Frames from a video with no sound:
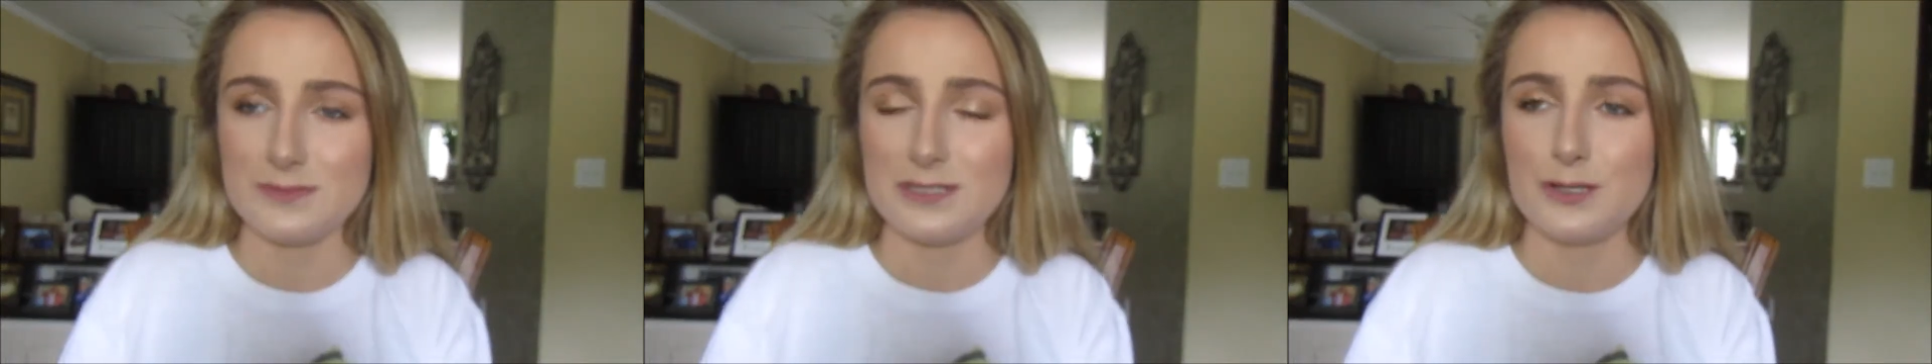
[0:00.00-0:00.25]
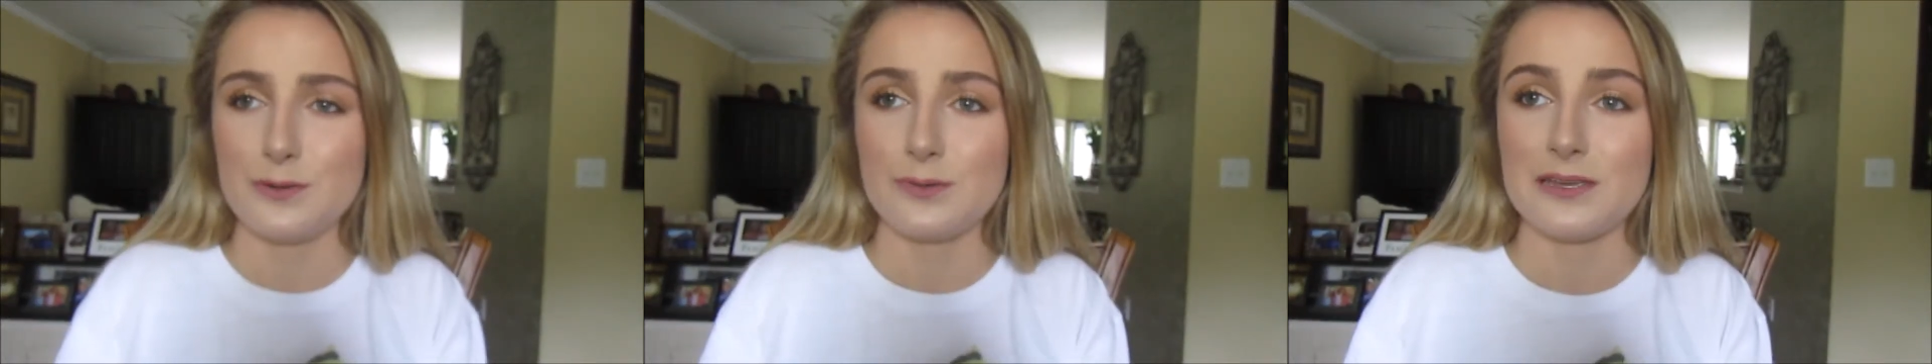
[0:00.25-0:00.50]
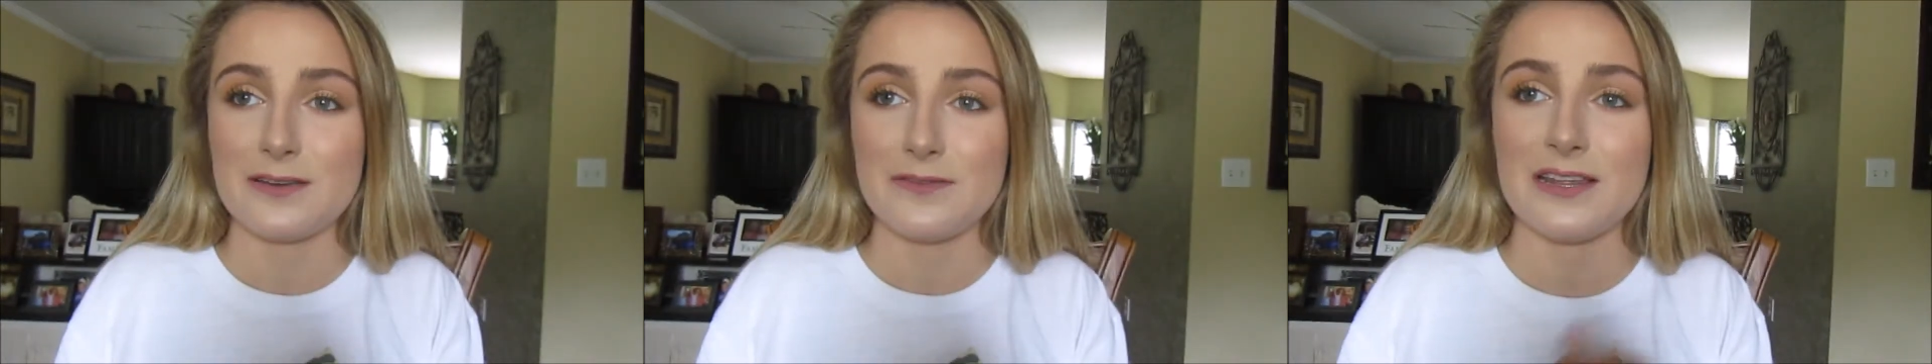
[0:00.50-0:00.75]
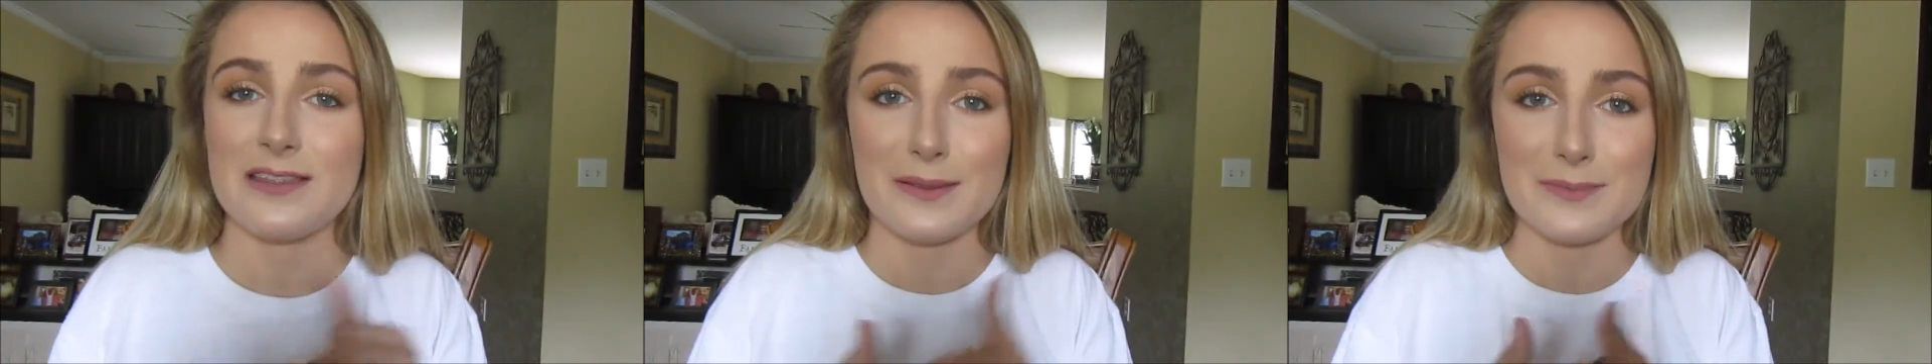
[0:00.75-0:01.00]
to give it
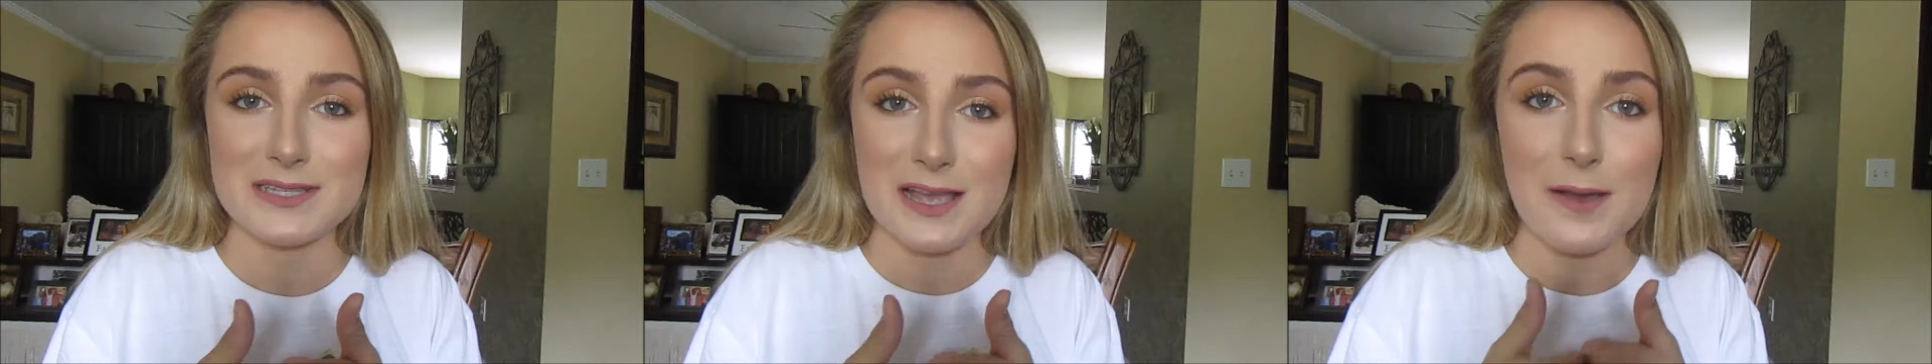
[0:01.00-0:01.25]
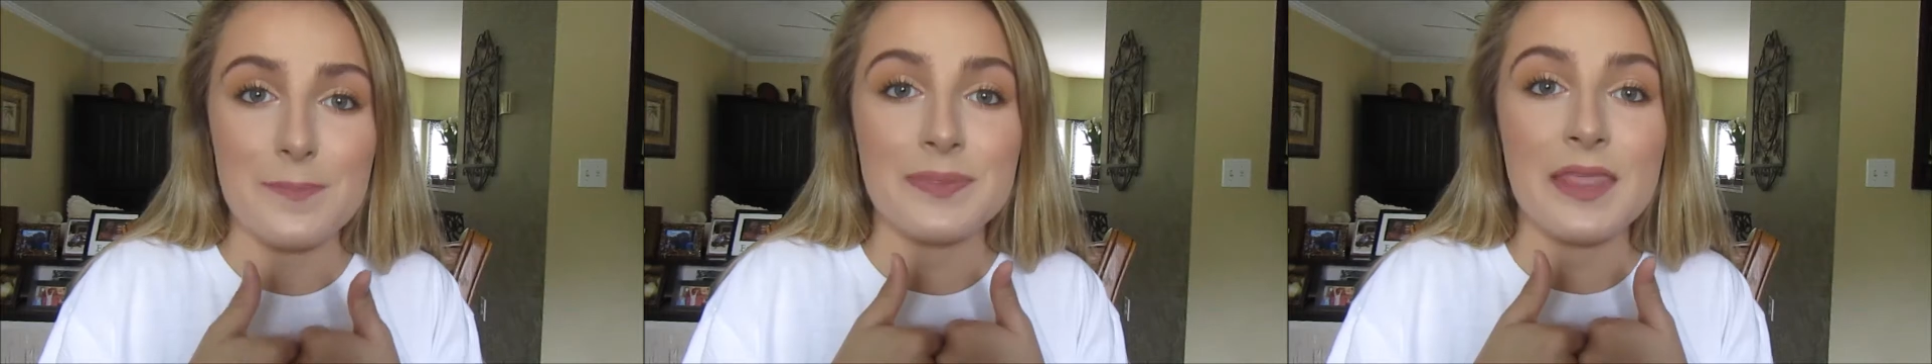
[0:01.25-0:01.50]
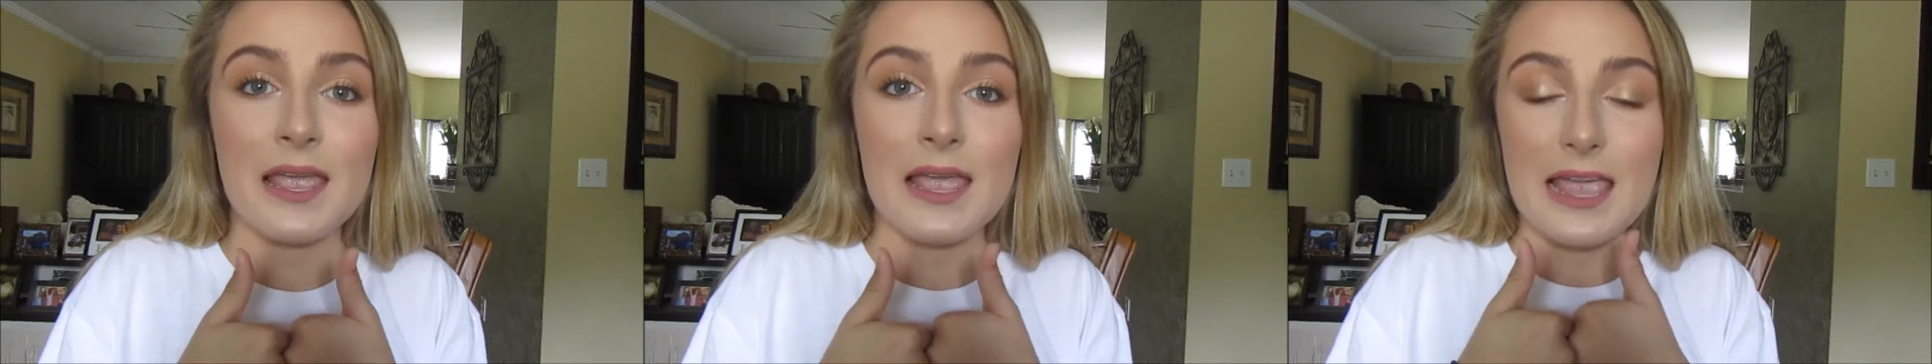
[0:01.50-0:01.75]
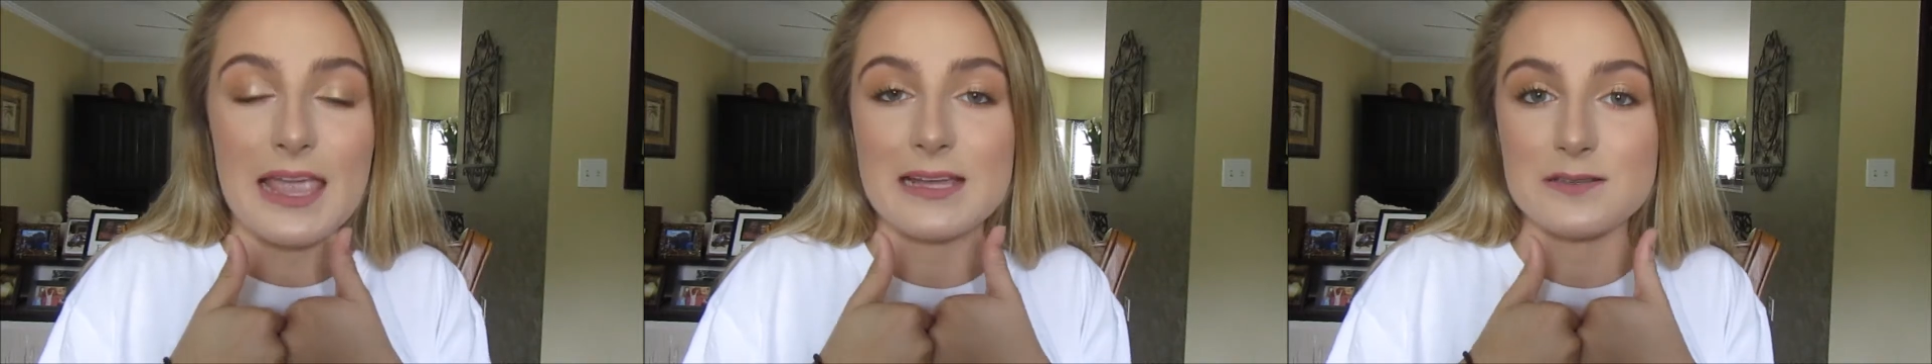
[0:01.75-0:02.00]
a thumbs up
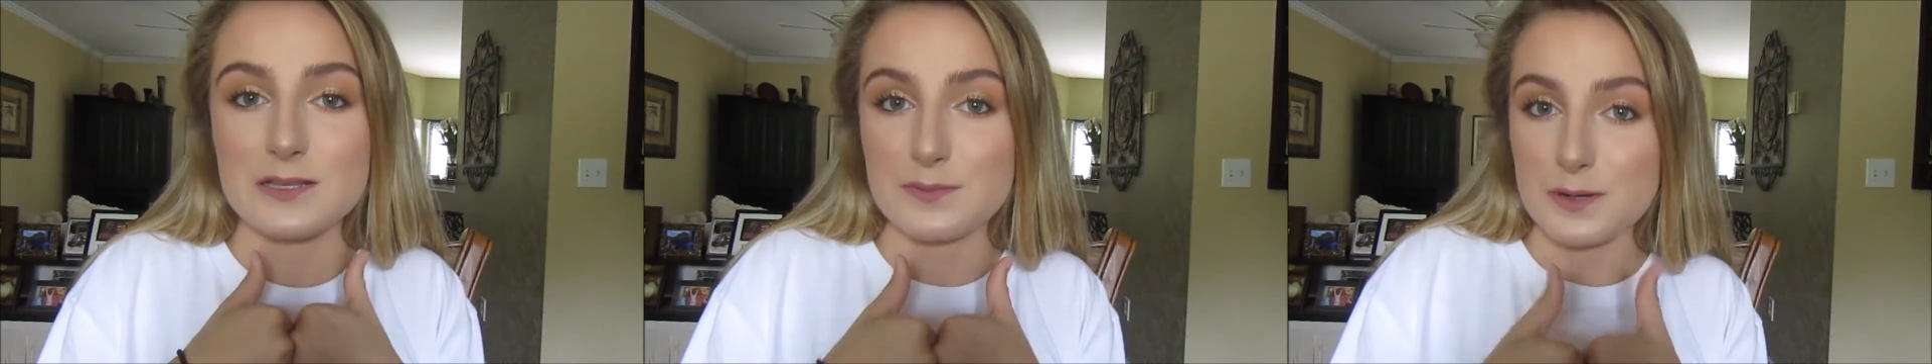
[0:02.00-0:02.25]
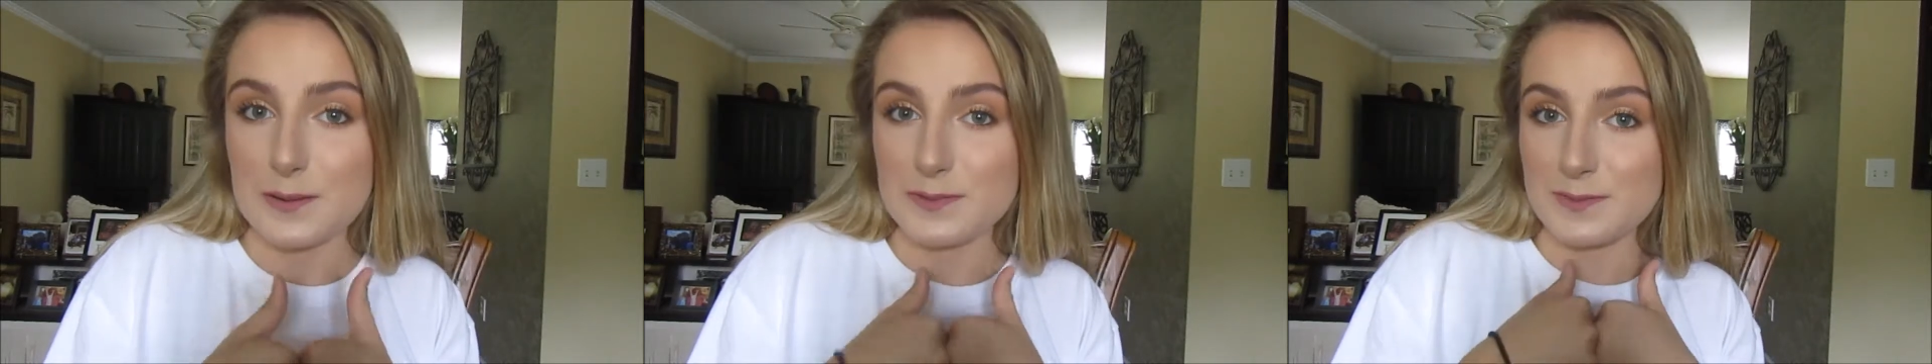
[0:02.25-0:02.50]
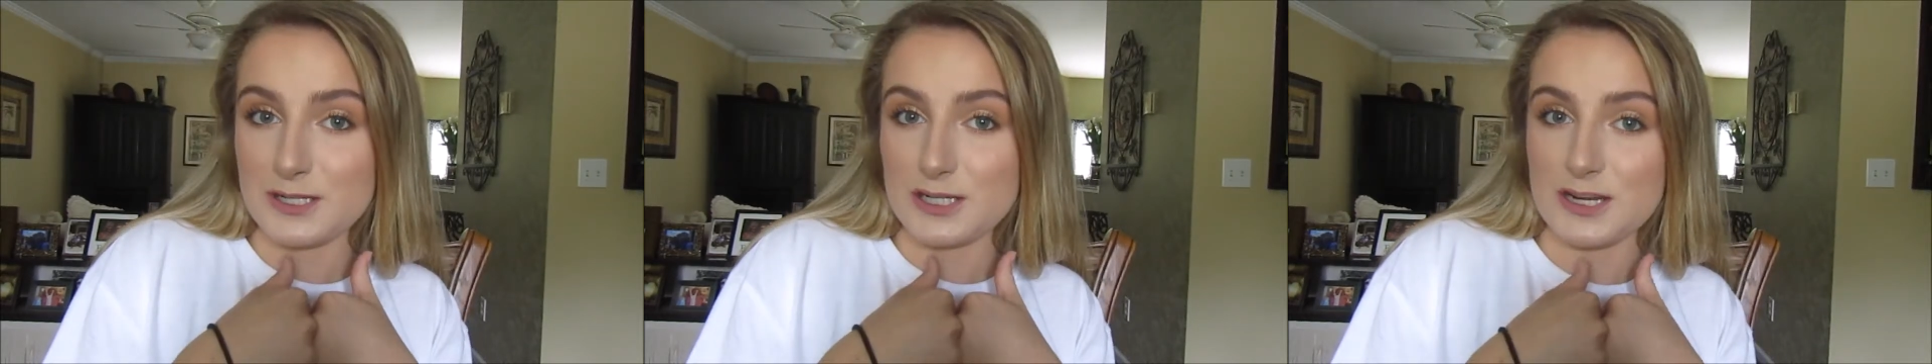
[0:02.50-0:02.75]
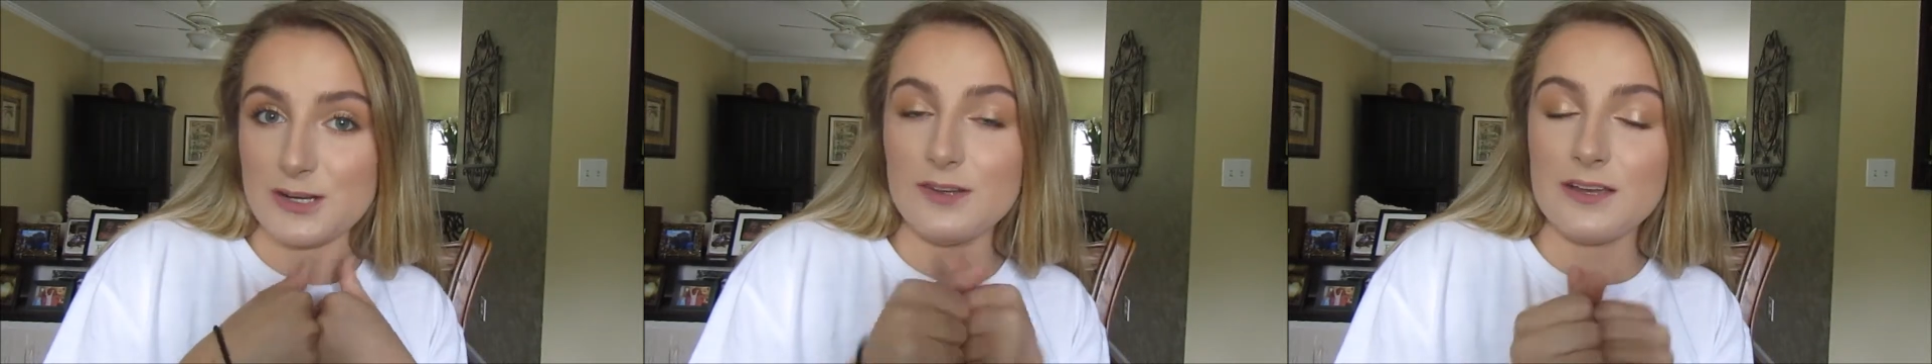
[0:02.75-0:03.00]
and subscribe to my
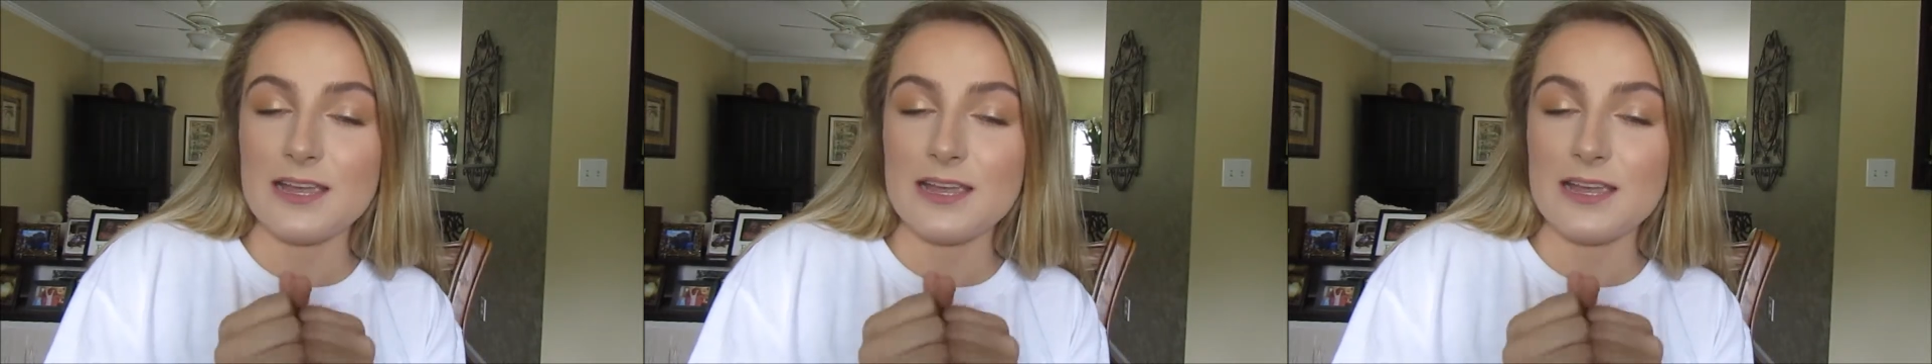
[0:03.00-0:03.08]
channel,